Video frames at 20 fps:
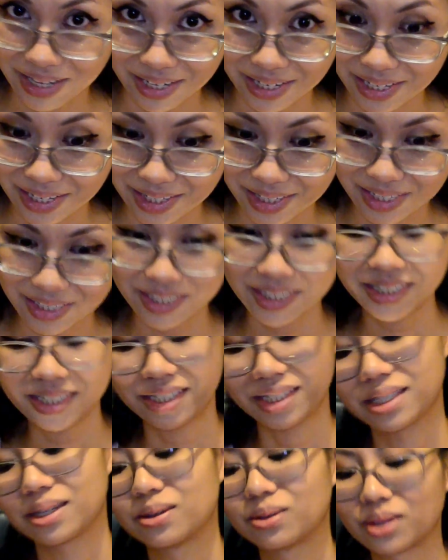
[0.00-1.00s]
that
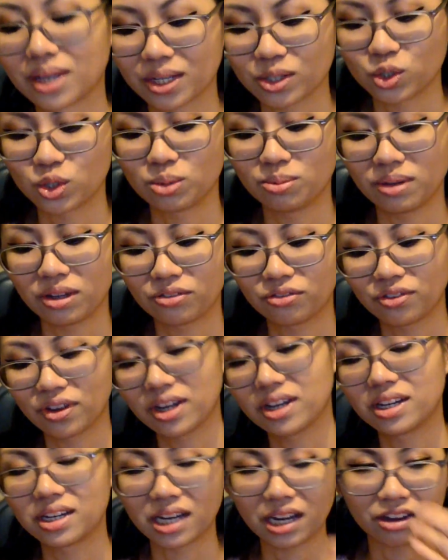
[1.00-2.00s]
either, so that should be
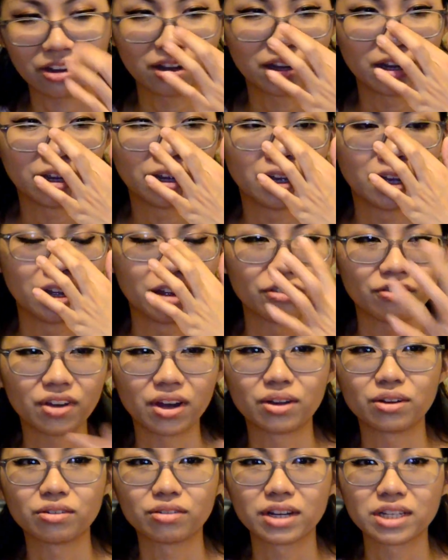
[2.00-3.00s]
fun. And I
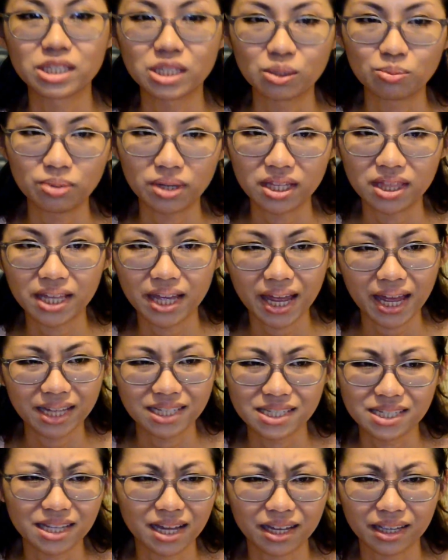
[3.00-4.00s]
found a recipe that
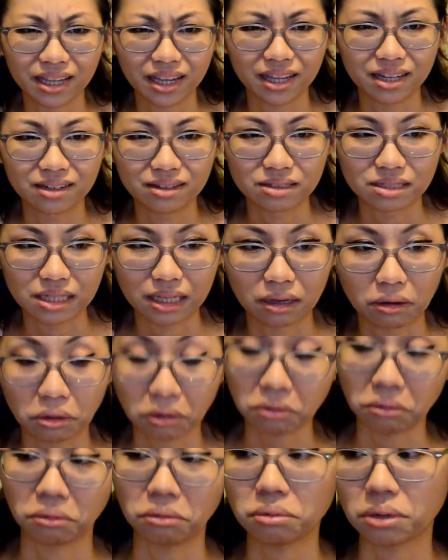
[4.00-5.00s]
had sake, and I was like,
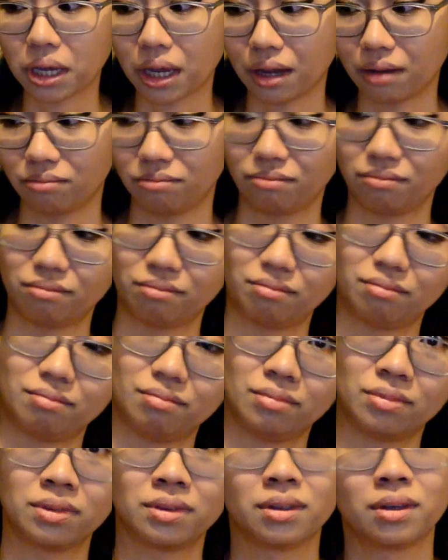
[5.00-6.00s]
oh, okay.
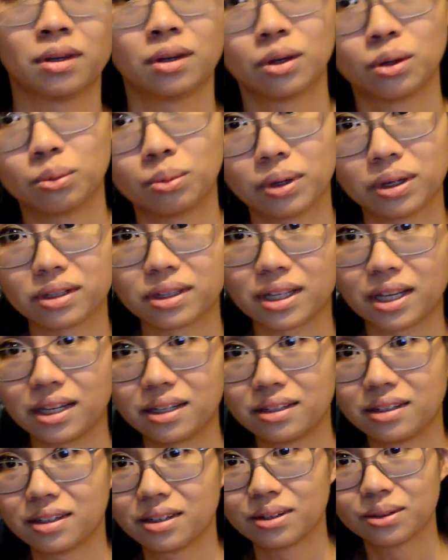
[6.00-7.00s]
Well
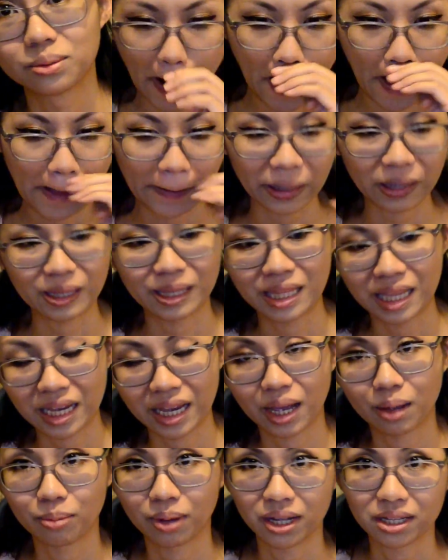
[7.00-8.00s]
then, good
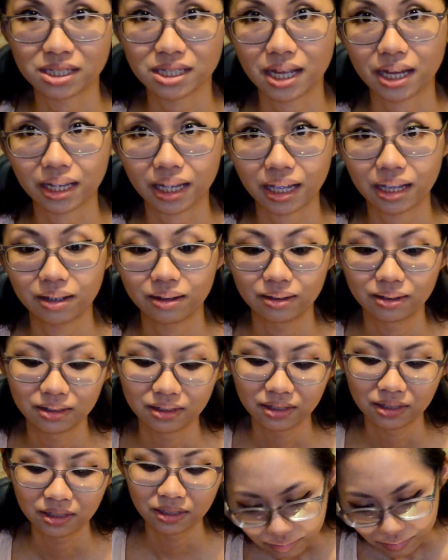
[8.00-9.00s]
thing I bought sake.
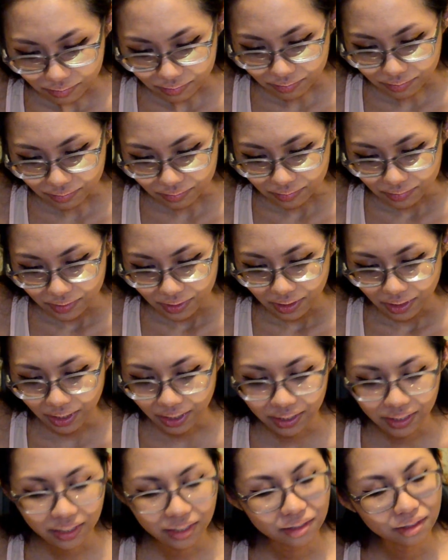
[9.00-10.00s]

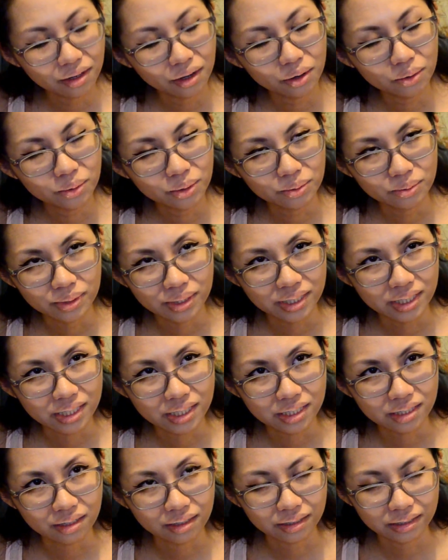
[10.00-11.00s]
I didn't know it was
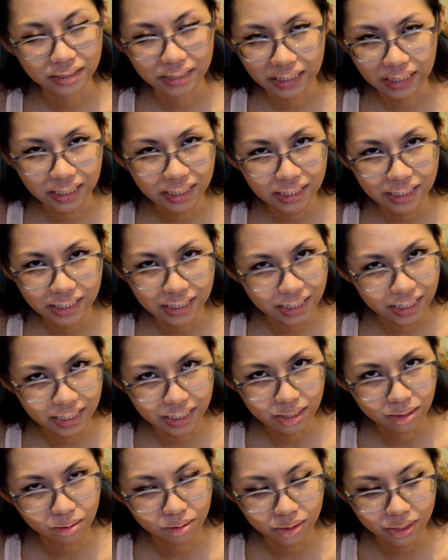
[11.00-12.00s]
sardines
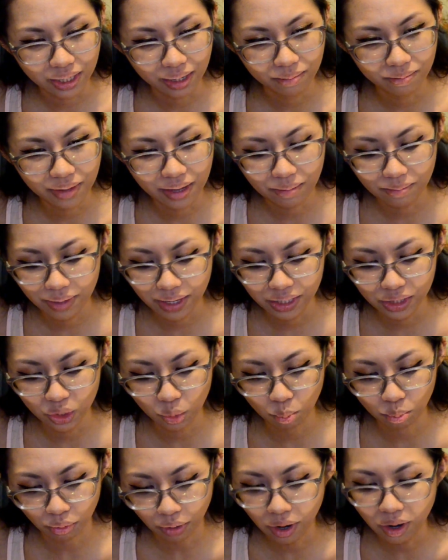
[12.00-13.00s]
this whole time that made
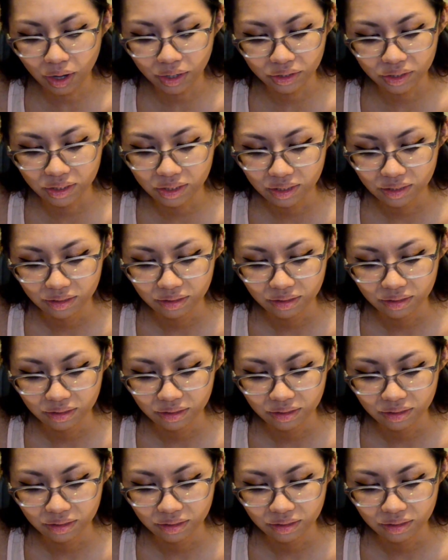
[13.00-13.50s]
the broth